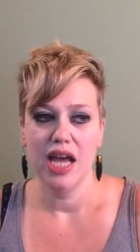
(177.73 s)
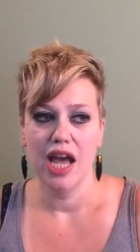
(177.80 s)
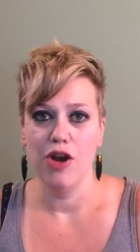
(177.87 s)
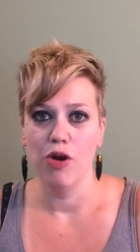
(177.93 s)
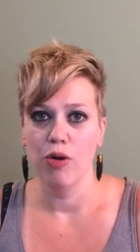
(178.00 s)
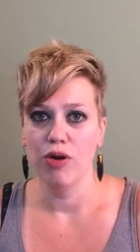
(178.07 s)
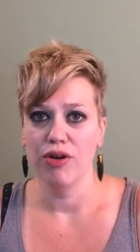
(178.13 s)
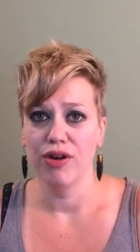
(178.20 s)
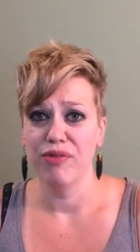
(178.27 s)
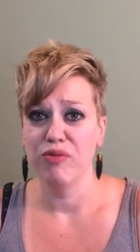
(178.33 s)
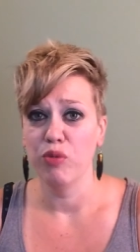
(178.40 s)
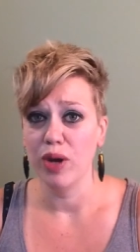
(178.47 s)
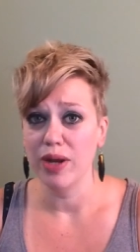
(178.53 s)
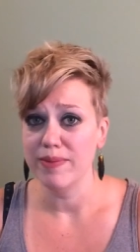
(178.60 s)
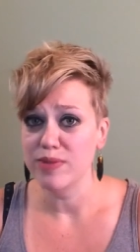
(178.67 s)
an order of
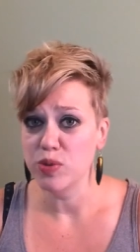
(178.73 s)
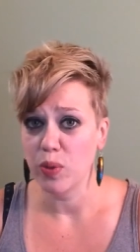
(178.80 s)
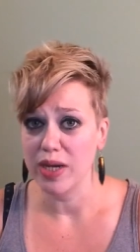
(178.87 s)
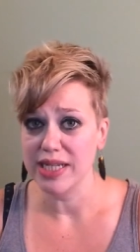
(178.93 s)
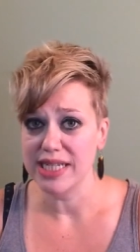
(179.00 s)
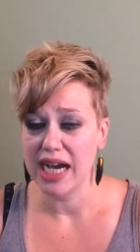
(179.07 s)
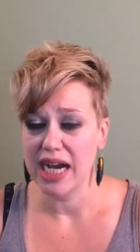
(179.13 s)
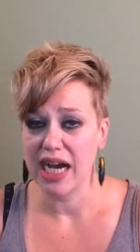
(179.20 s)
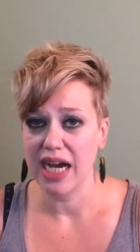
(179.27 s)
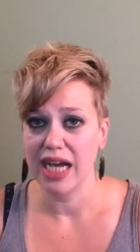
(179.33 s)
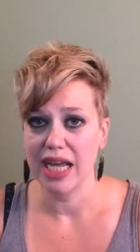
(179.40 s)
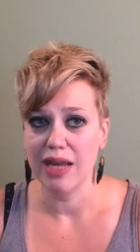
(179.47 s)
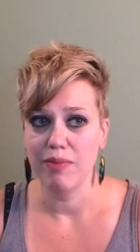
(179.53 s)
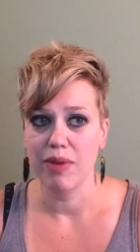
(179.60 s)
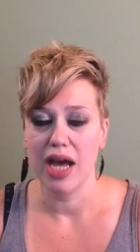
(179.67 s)
ribs one
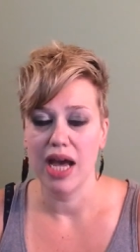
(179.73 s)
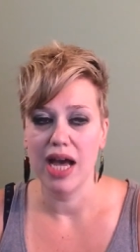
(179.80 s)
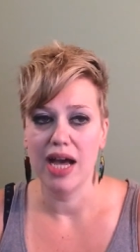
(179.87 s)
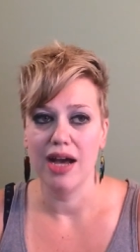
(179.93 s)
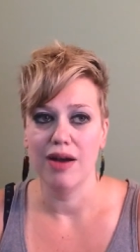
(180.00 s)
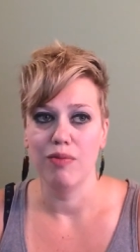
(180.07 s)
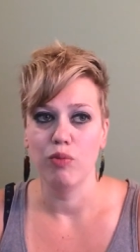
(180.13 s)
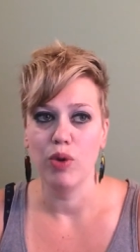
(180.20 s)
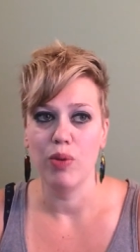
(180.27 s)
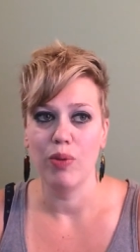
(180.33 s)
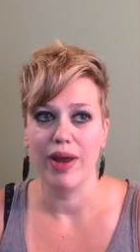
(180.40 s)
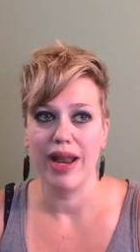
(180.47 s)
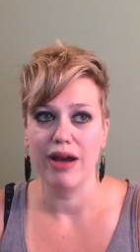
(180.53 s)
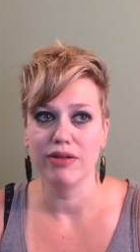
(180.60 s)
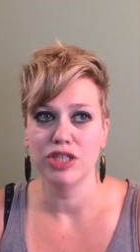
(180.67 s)
time. Um, we
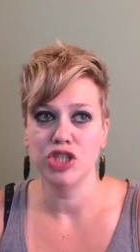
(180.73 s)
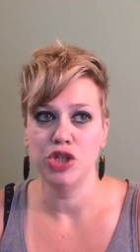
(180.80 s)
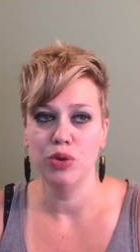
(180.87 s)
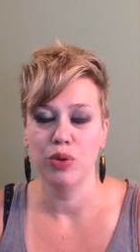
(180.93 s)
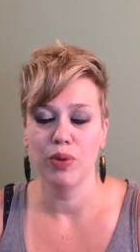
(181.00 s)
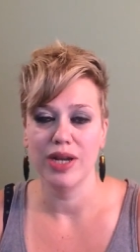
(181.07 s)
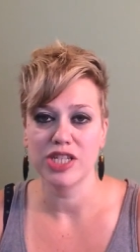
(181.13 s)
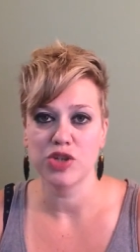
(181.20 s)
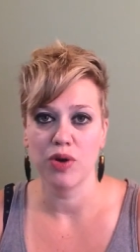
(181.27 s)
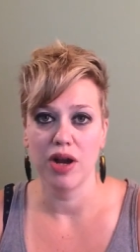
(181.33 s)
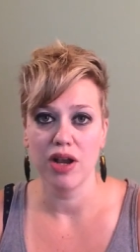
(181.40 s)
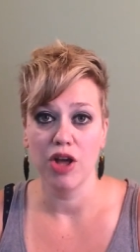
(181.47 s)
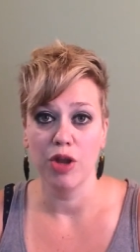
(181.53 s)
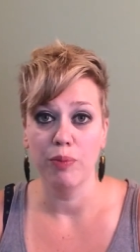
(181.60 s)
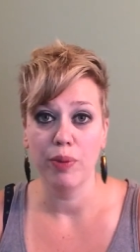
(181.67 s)
went out to a
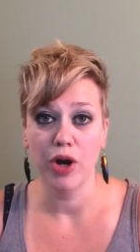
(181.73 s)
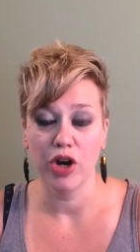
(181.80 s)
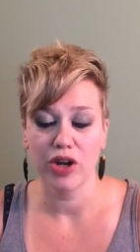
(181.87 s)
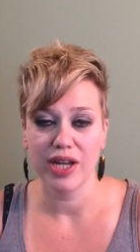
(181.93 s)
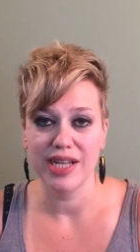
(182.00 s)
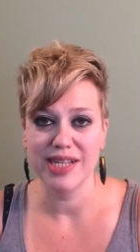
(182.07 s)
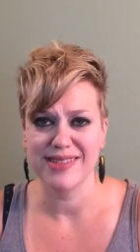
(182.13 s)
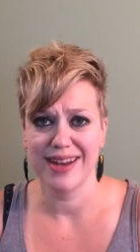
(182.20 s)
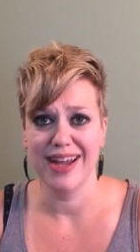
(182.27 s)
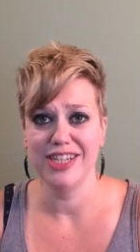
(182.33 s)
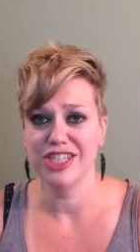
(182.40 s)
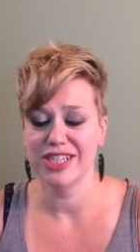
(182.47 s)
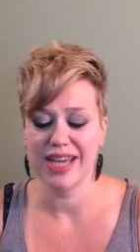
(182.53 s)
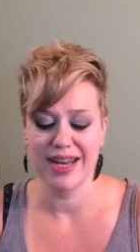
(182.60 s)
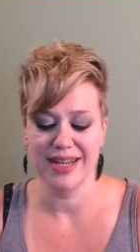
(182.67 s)
restaurant called Perkins, and I
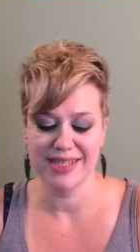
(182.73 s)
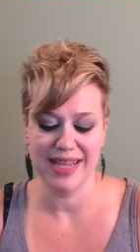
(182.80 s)
just got a